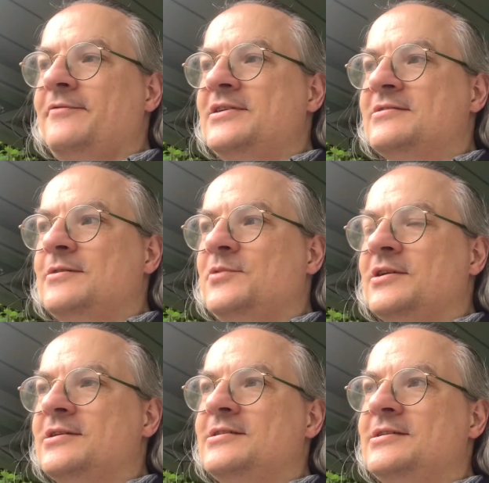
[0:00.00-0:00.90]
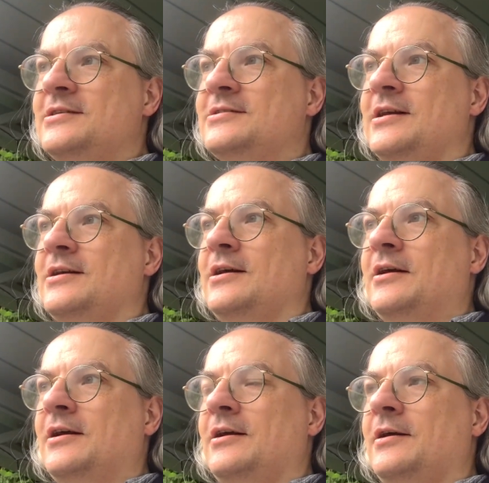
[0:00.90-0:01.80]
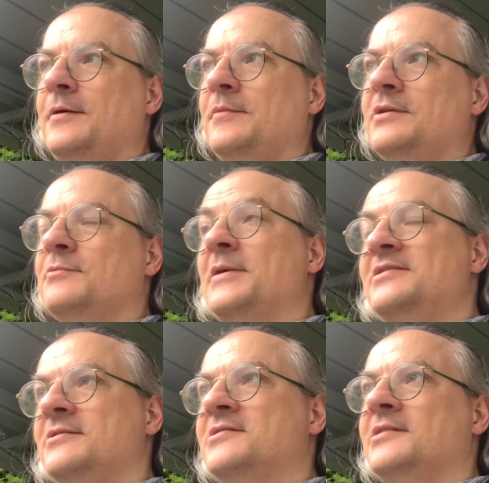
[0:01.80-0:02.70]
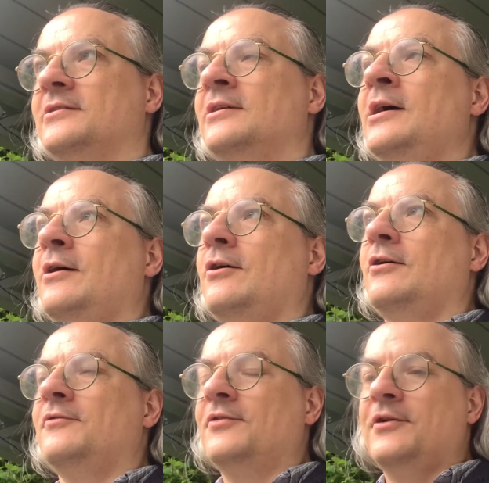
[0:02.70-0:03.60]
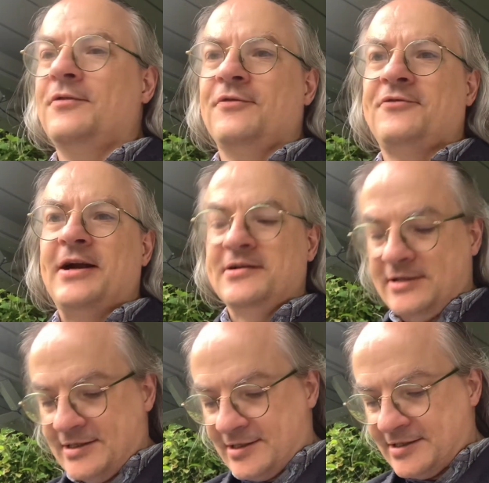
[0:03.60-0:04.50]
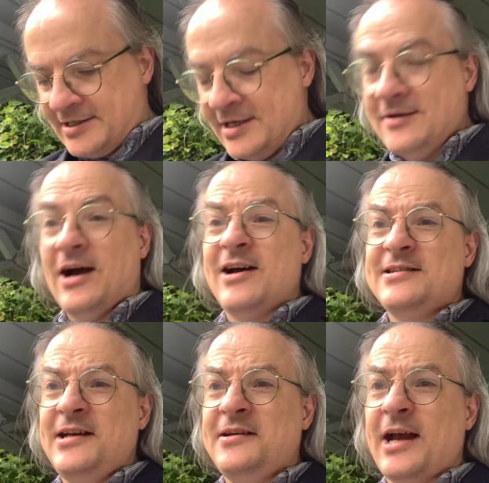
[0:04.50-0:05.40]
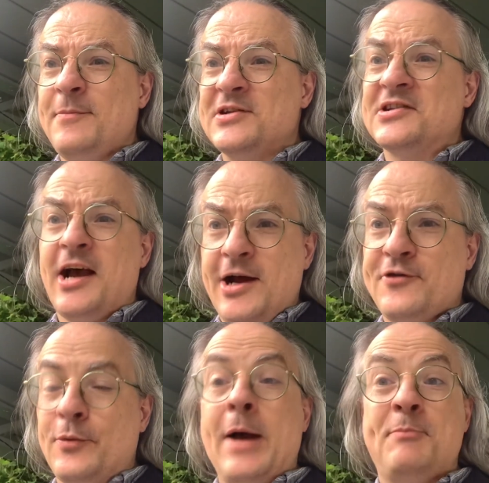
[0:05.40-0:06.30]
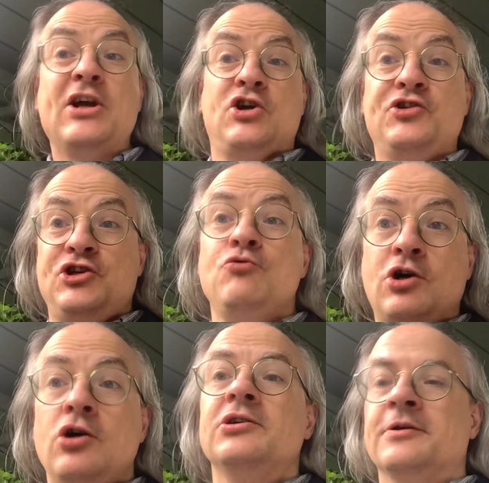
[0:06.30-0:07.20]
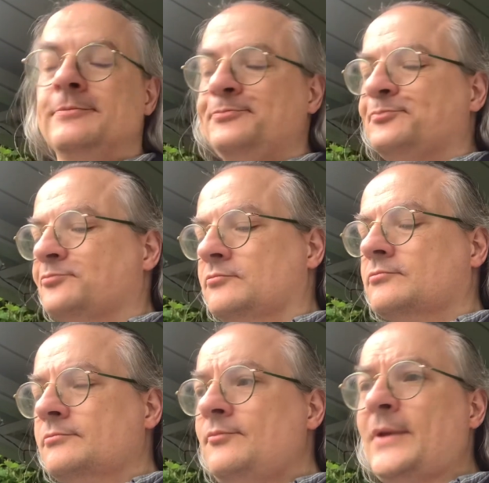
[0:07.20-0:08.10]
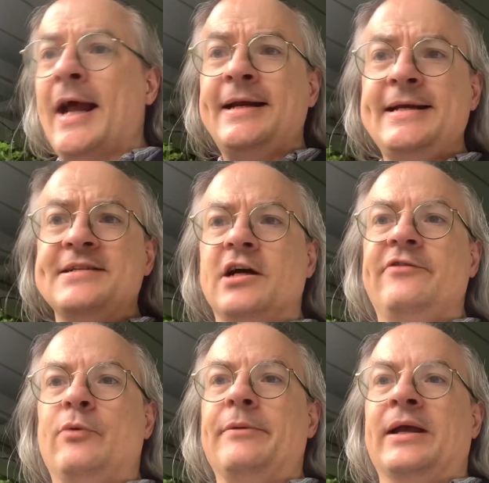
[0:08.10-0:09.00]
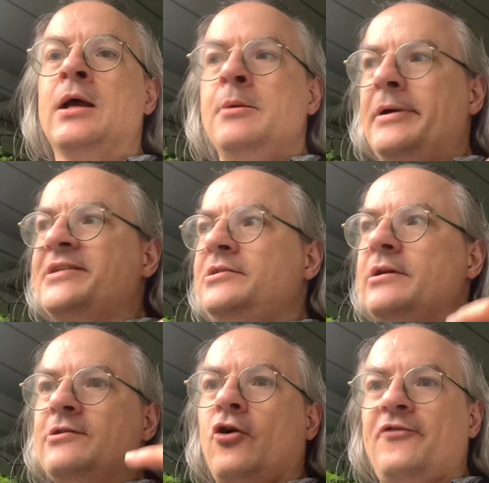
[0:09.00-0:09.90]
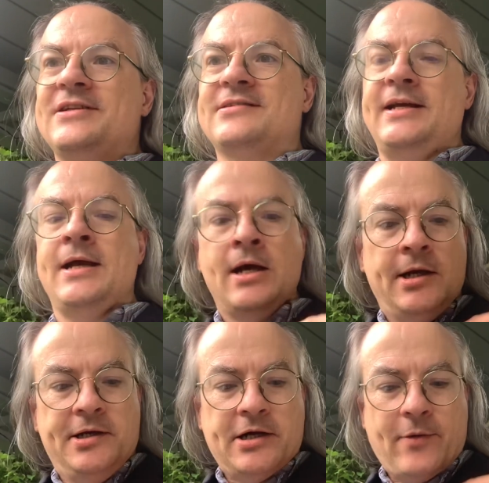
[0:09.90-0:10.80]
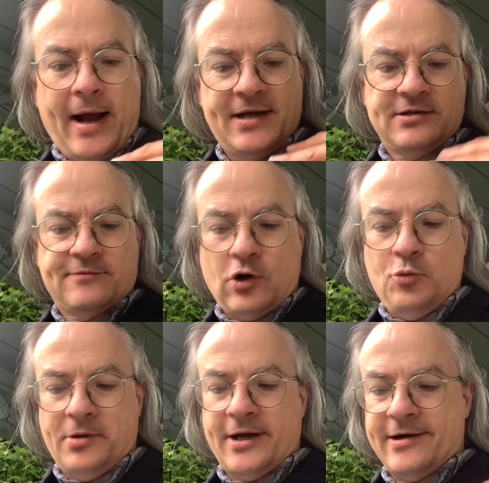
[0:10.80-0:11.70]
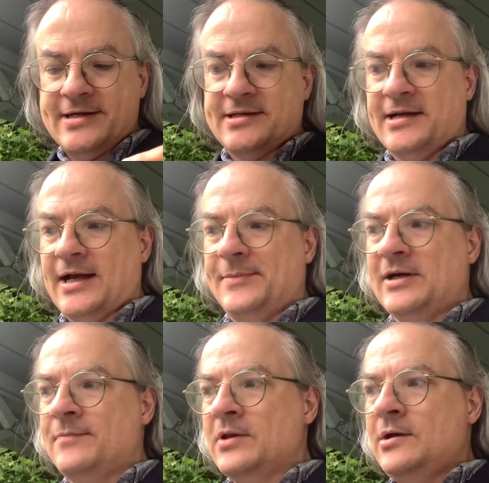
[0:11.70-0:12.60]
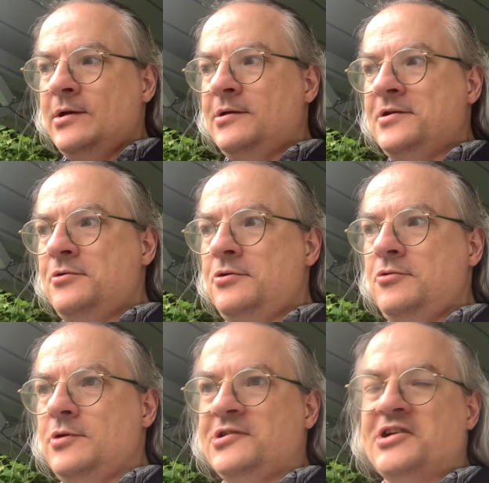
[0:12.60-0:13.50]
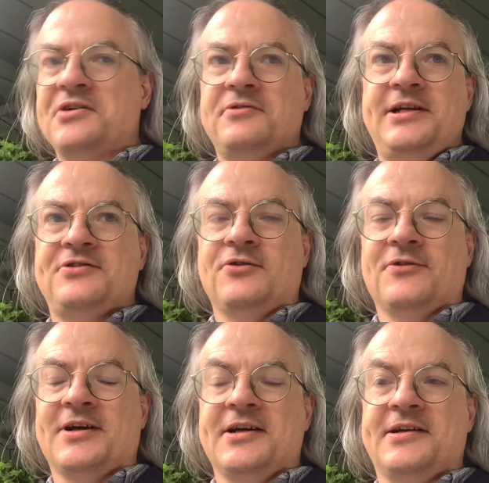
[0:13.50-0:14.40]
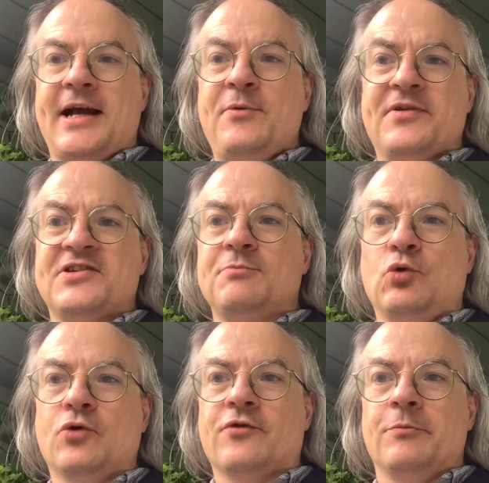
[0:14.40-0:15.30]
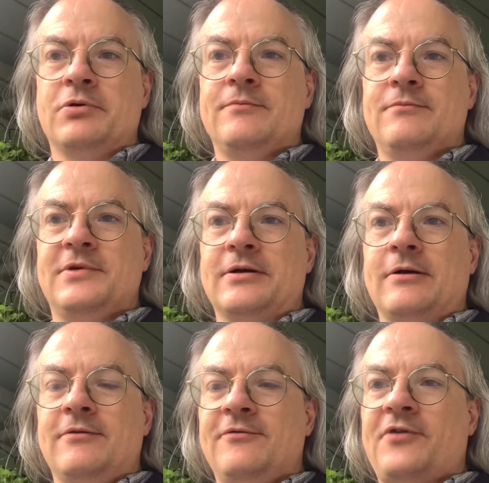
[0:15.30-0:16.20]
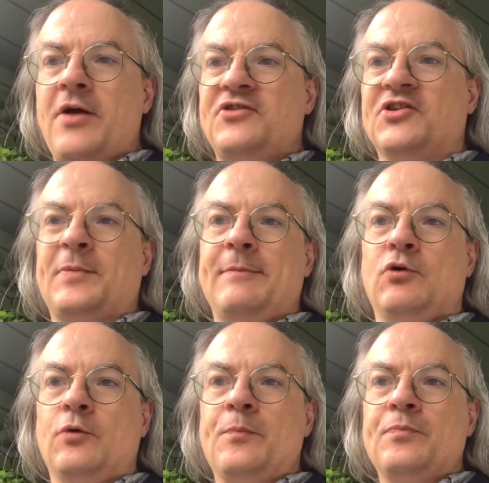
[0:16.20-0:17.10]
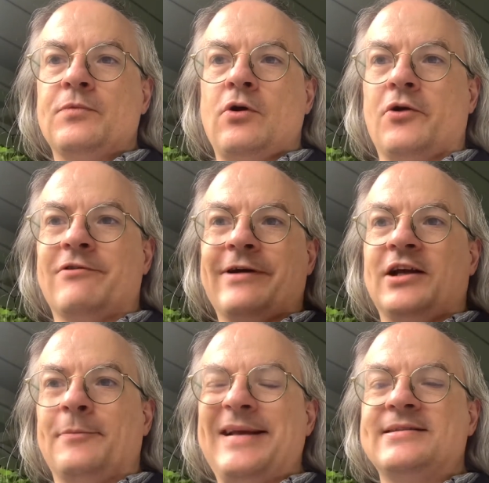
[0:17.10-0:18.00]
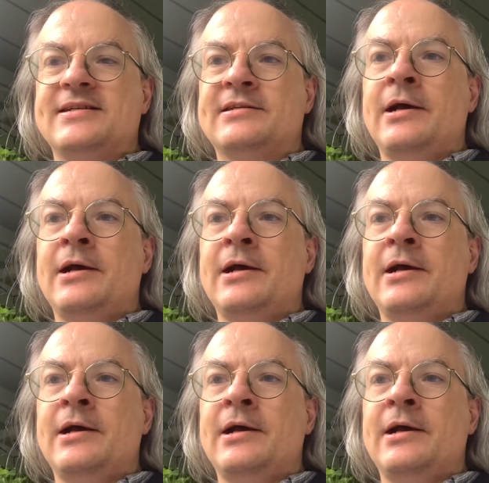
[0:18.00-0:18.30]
to someone, and I said, basically the son of the friend, and I said, I see gamers everywhere, because you could. And it is overwhelming, because you don't often see, you know, as a role player, as a gamer, you generally sort of like game with a small group, you know, 5-6 people on a regular basis,